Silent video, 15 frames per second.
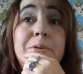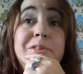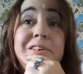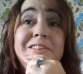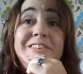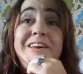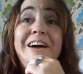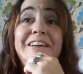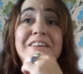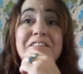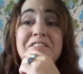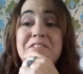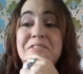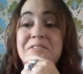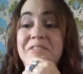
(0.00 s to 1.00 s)
I was
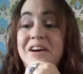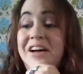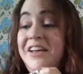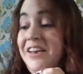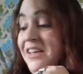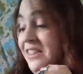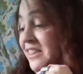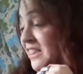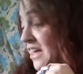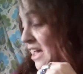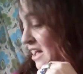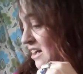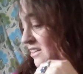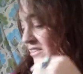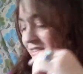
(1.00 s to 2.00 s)
excited to find
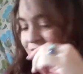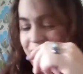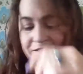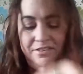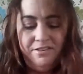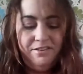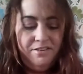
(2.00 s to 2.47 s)
that.